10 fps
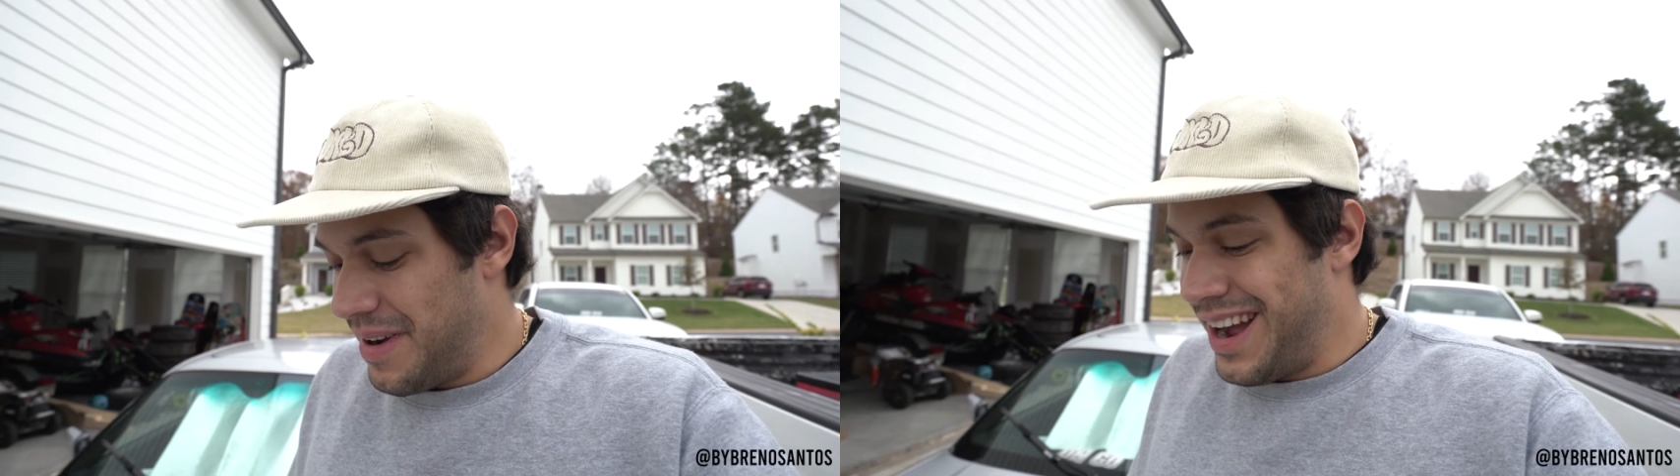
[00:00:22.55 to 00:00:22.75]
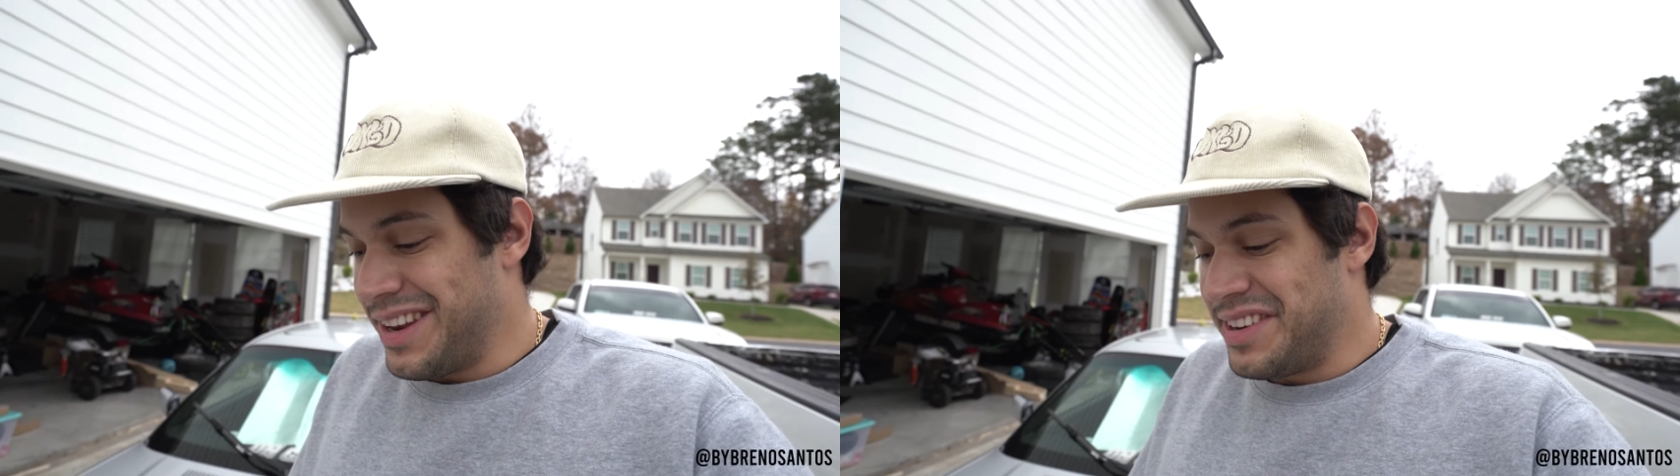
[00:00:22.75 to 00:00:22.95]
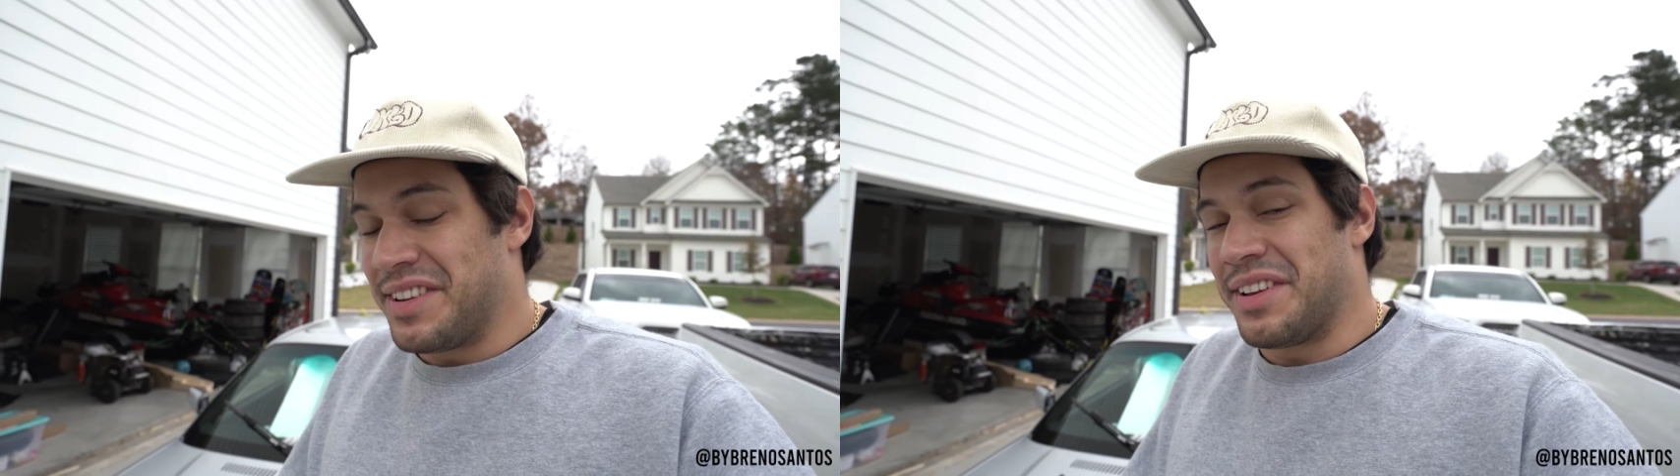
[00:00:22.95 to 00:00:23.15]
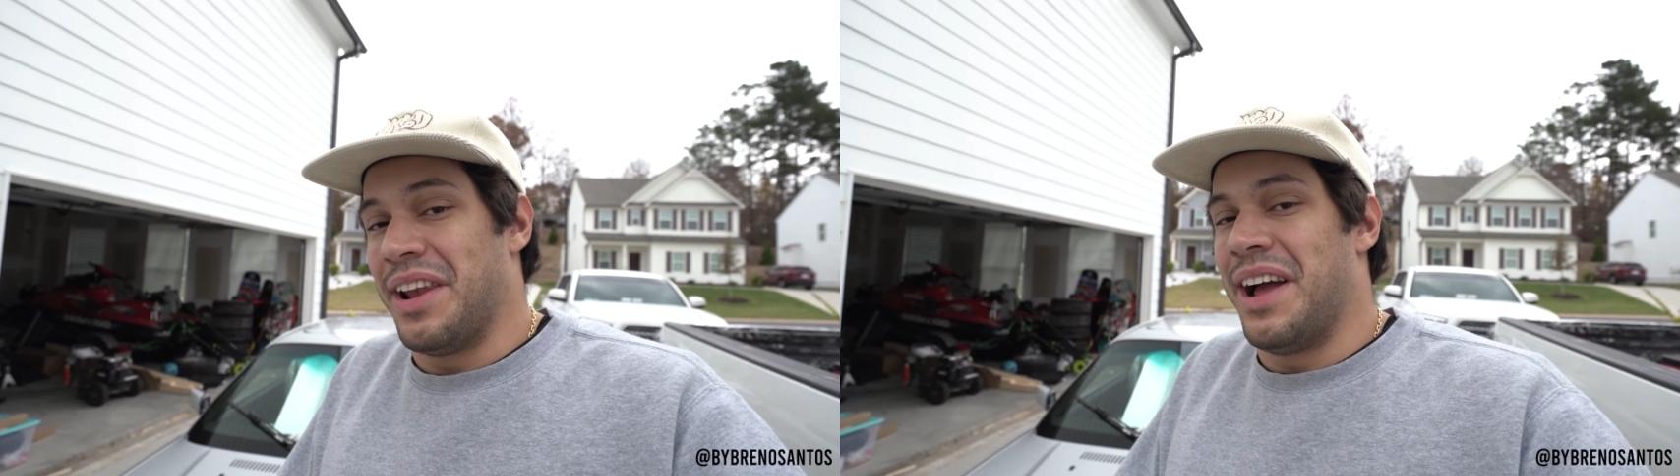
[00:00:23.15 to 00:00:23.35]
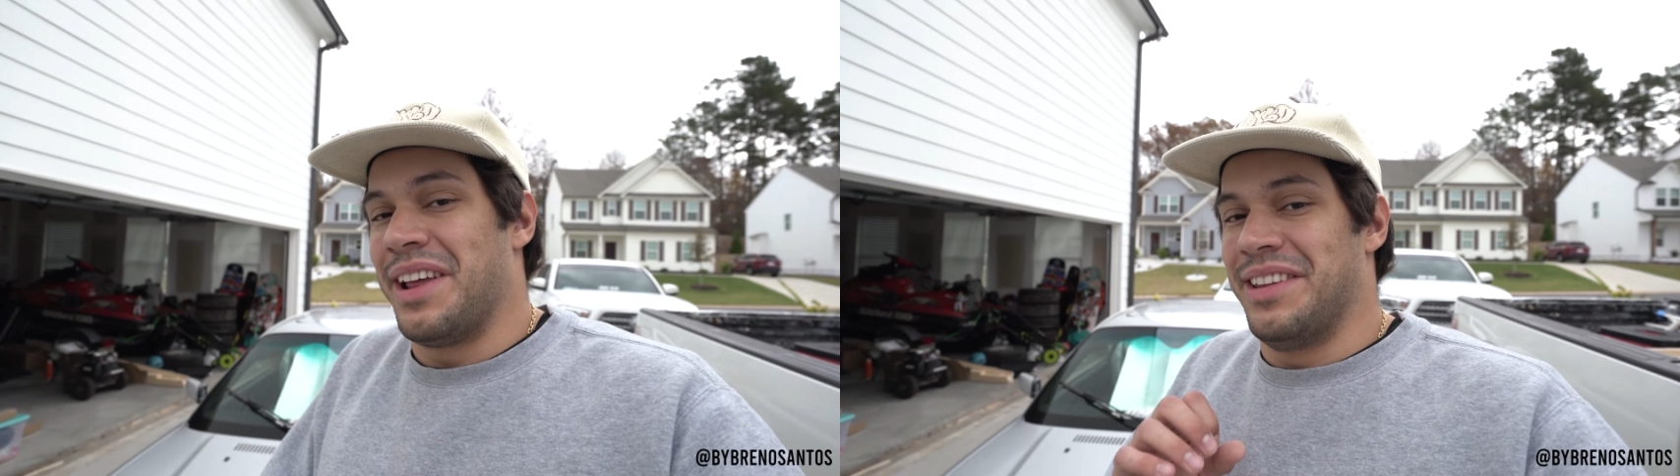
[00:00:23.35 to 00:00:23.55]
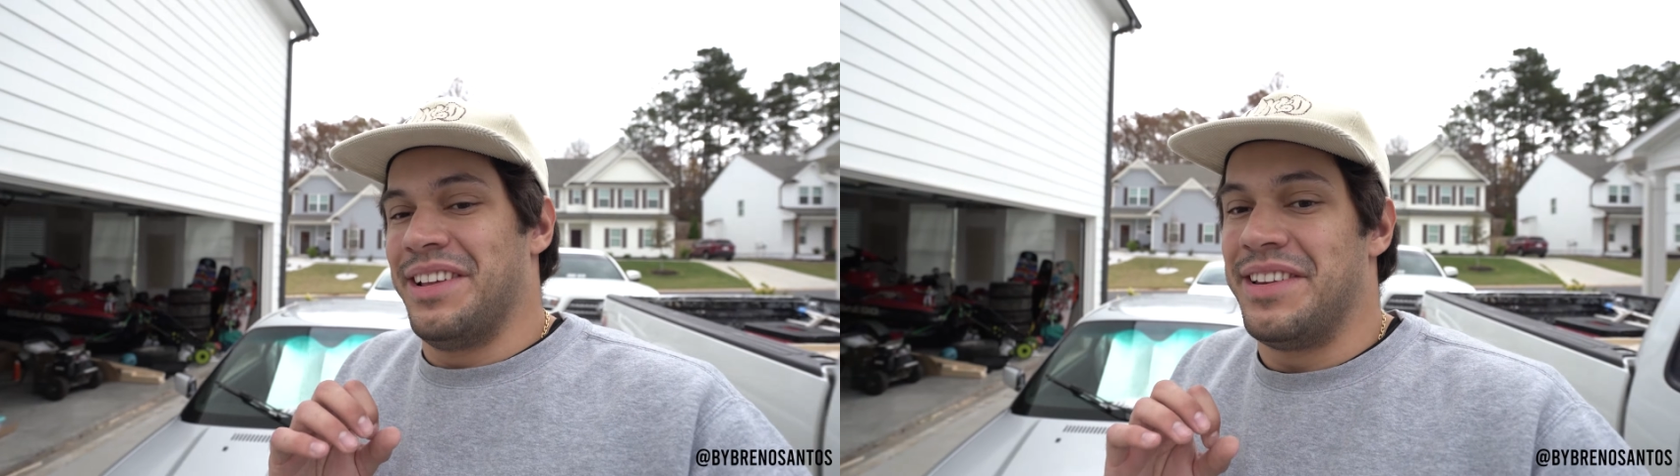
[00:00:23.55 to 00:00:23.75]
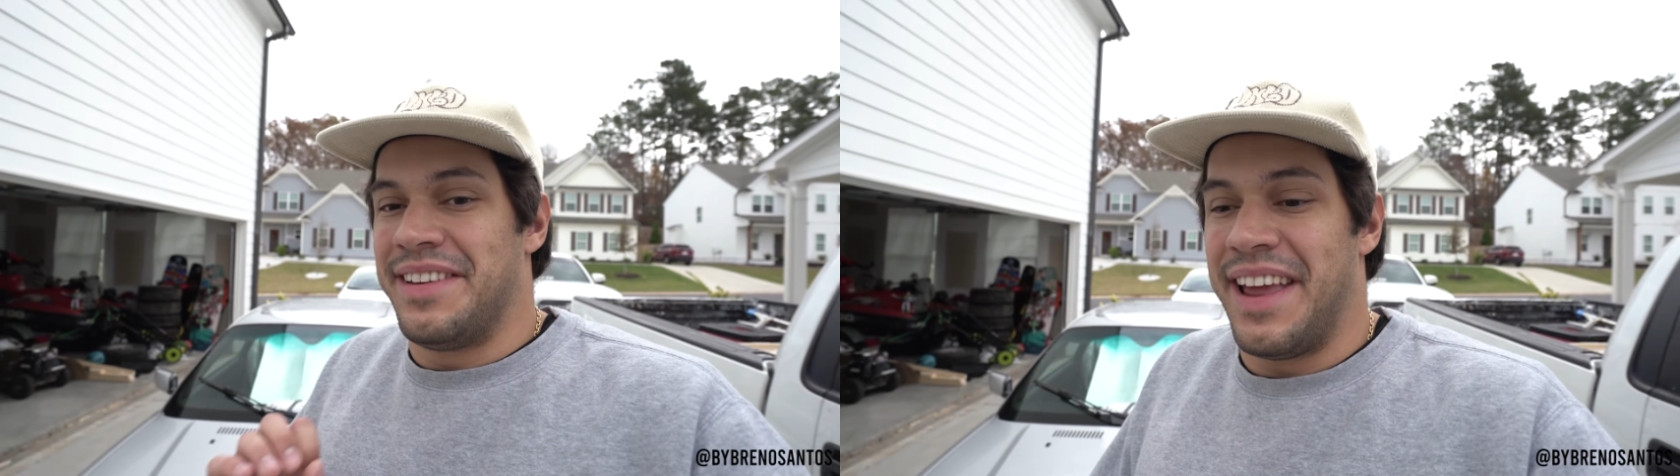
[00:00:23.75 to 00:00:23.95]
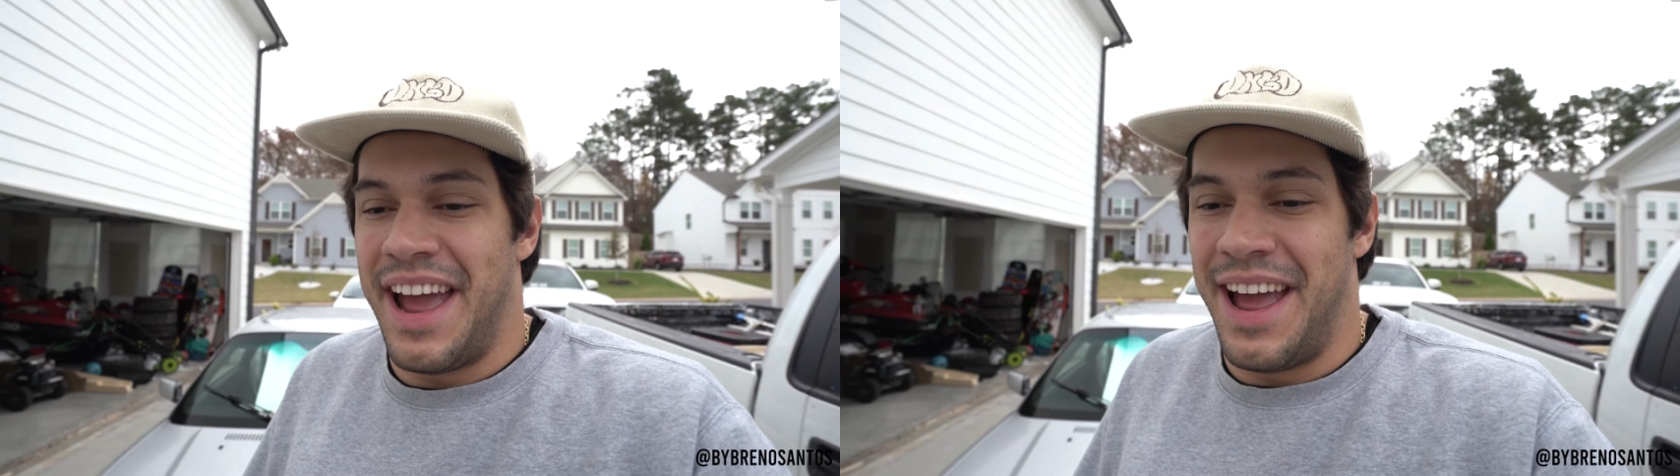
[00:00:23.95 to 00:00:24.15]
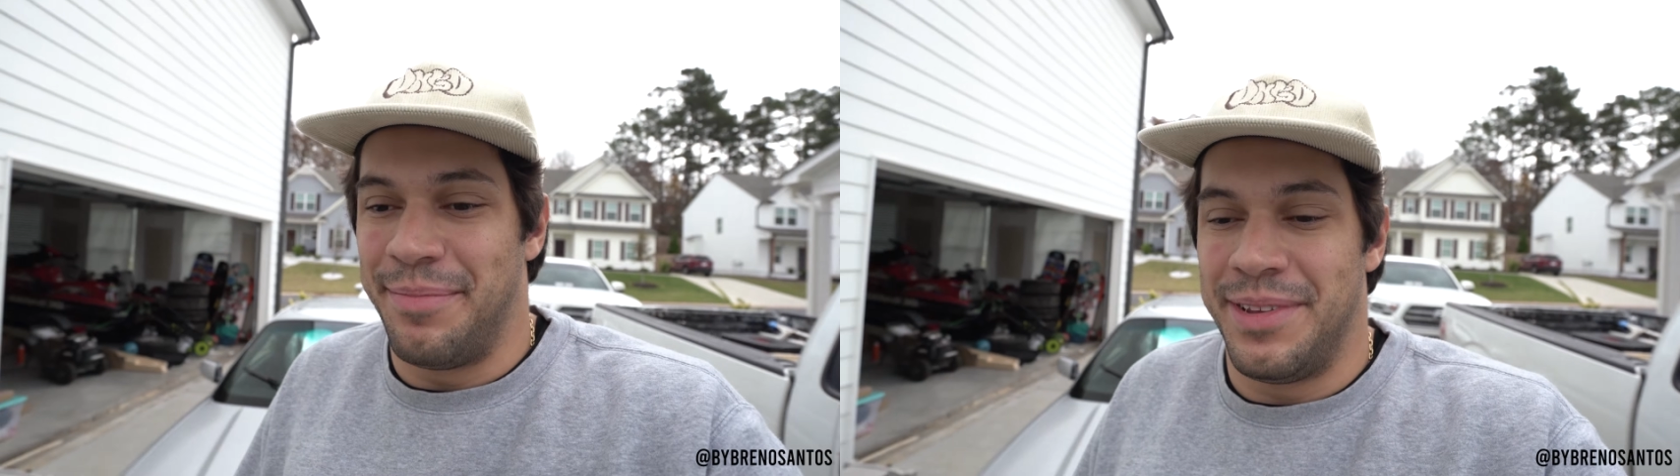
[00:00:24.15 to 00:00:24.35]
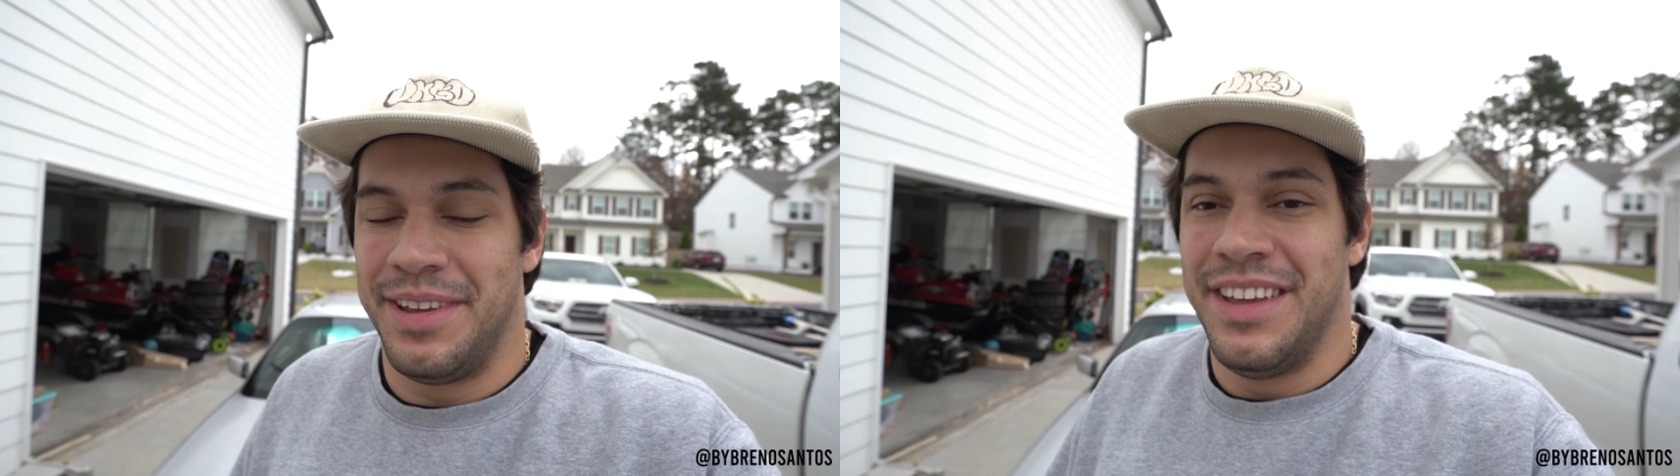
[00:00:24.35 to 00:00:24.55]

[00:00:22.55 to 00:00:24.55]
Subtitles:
I slightly tapped